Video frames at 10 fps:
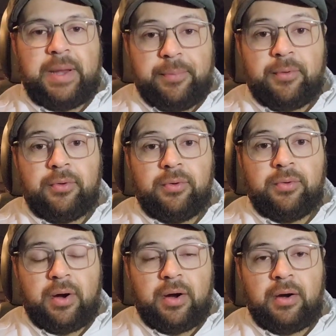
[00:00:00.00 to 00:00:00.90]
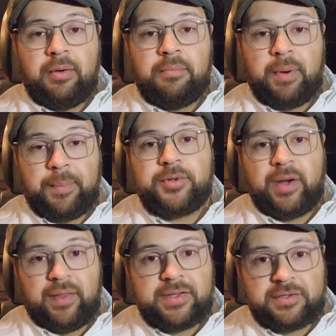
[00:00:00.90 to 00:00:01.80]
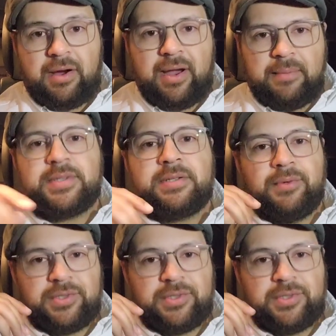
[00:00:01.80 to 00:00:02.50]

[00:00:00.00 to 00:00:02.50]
people who are perpetrating these crimes,